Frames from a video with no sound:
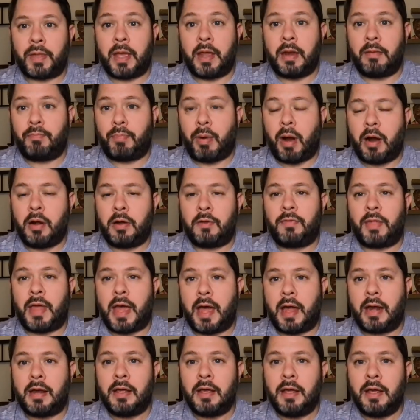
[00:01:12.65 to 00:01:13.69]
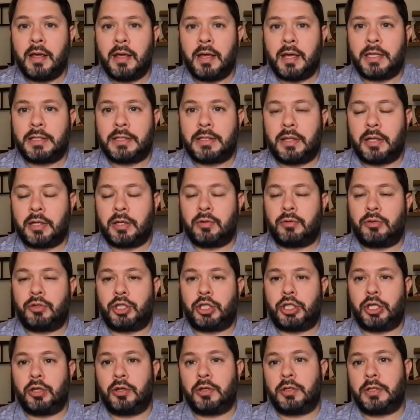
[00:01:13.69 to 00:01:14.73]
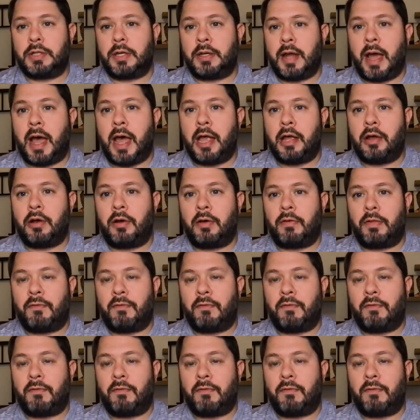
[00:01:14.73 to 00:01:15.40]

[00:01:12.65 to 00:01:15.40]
And part of that is the sheer denial